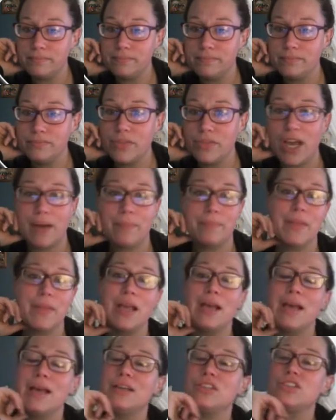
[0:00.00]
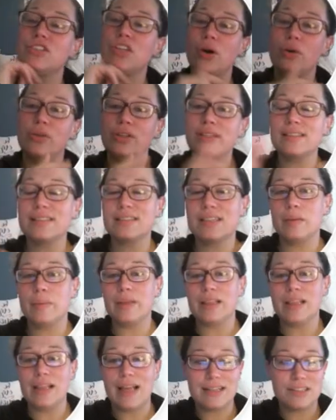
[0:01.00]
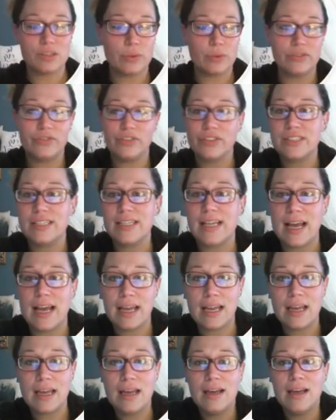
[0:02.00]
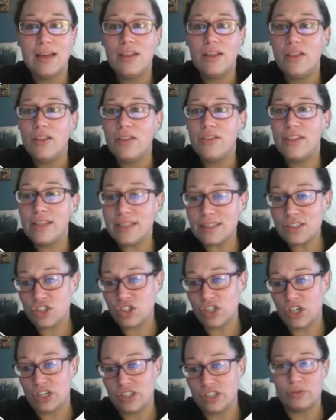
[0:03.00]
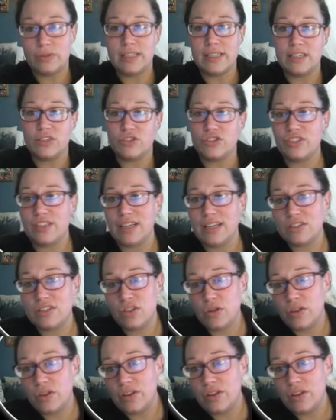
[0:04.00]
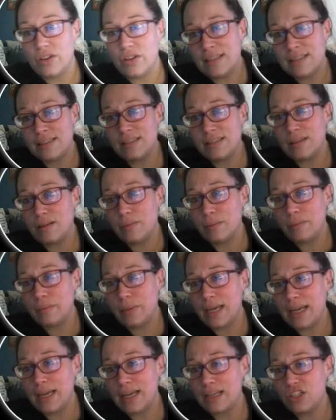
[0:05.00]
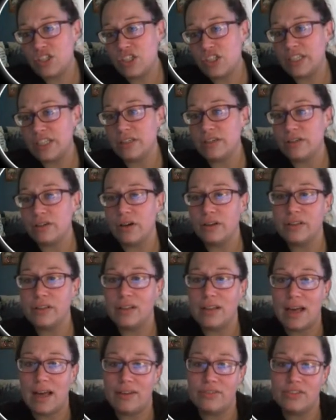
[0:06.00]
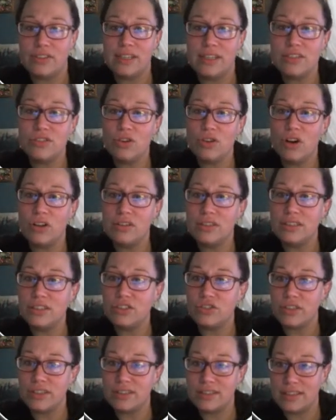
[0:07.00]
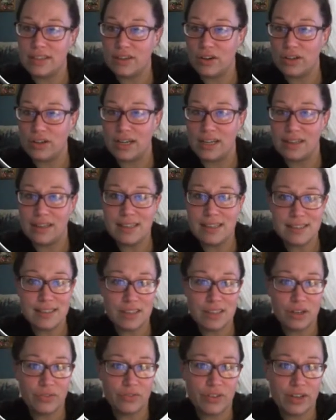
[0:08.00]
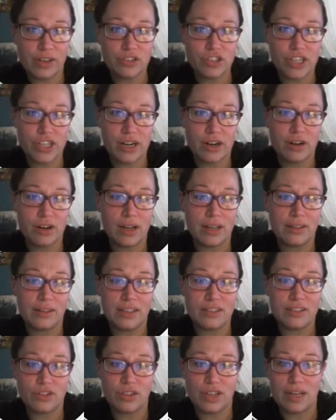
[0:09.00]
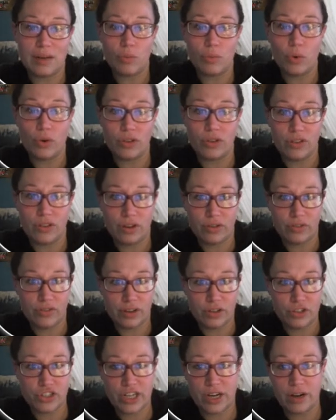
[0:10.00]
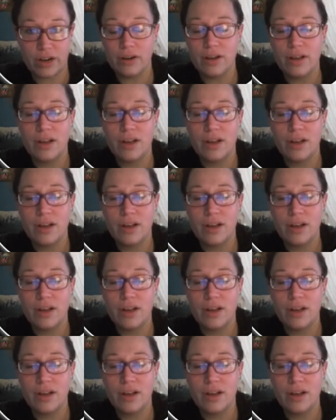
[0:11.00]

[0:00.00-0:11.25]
Okay, so this is going to be the last one for today. This chart's really interesting. So this page here on the left, these are all districts that are getting less than their fair share, and these are getting more than their fair share.